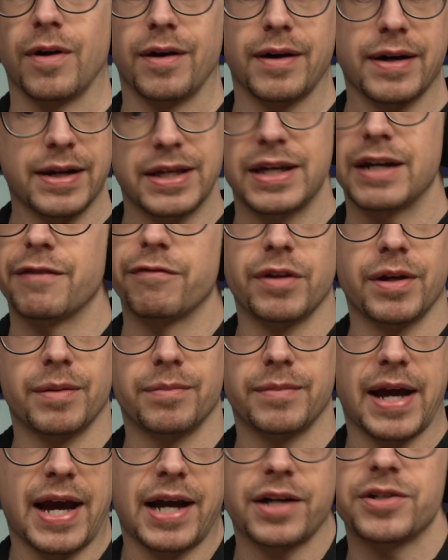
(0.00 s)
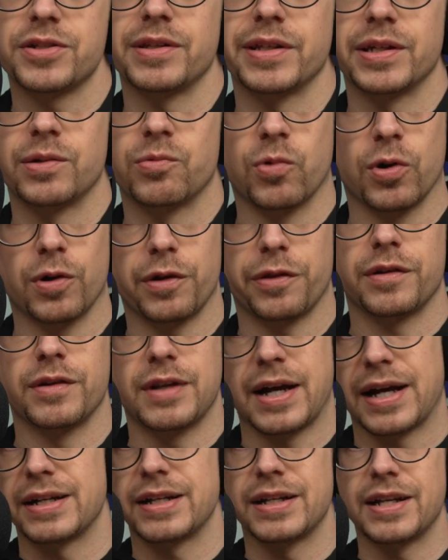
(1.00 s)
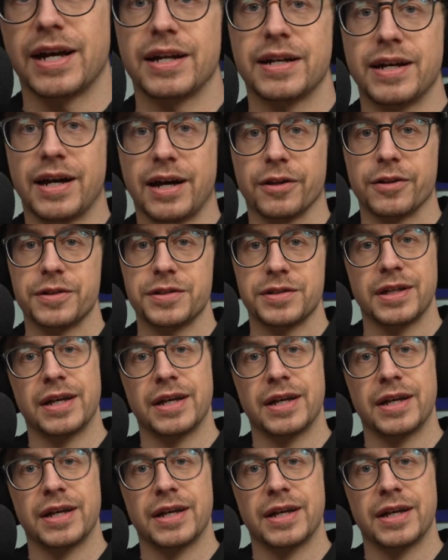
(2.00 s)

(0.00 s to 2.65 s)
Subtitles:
Are any of them actually worth $99?